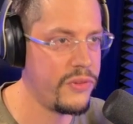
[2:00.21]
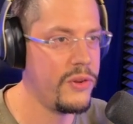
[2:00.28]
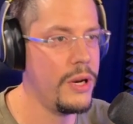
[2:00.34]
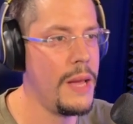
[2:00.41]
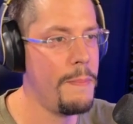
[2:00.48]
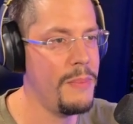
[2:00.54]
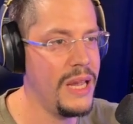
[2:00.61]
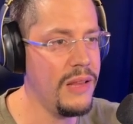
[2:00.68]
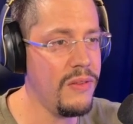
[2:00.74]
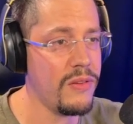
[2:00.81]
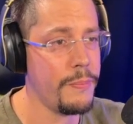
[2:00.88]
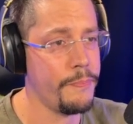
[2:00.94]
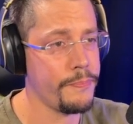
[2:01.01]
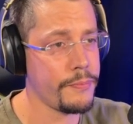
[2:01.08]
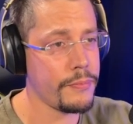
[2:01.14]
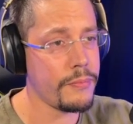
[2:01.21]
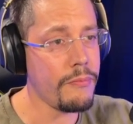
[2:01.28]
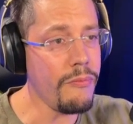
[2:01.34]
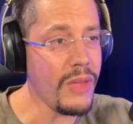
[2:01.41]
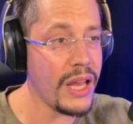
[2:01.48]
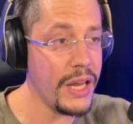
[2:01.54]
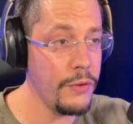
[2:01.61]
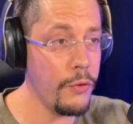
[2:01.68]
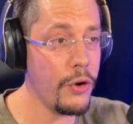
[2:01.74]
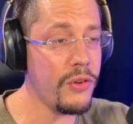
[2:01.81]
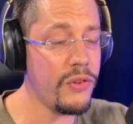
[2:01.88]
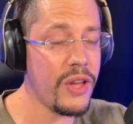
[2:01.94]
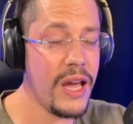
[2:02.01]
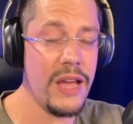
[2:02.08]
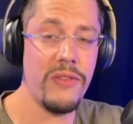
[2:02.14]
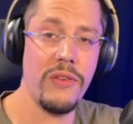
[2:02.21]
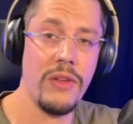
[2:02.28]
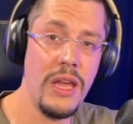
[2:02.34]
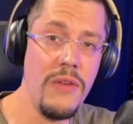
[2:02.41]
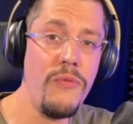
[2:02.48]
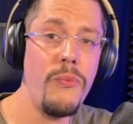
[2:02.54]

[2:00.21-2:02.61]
So that means, in worst case, if